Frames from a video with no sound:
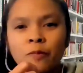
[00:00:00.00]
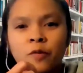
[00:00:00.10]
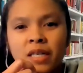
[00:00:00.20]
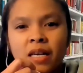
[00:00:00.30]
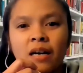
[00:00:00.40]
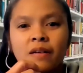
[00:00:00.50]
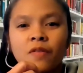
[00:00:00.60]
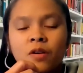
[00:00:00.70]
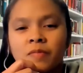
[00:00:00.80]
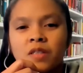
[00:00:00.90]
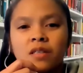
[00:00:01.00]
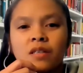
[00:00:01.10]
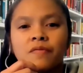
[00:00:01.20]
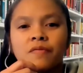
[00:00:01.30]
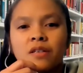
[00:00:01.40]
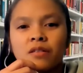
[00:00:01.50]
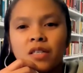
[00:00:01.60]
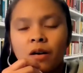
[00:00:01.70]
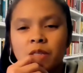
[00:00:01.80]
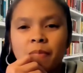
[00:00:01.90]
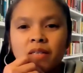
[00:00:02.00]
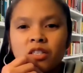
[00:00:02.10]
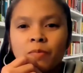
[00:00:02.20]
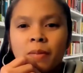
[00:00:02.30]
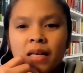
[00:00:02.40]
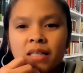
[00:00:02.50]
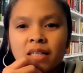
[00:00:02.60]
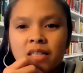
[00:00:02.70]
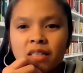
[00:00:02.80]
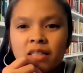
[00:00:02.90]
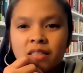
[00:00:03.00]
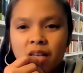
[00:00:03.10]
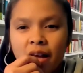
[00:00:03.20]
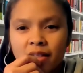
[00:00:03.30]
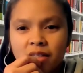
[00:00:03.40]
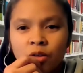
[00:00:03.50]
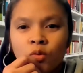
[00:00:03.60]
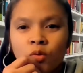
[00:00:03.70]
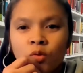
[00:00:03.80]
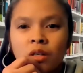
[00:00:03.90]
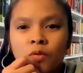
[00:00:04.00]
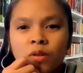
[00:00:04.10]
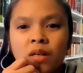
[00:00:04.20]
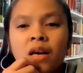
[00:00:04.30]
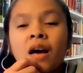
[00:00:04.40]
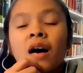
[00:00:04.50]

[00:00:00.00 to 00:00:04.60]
Riya from the Faculty of Spatial Planning here at TU Dortmund.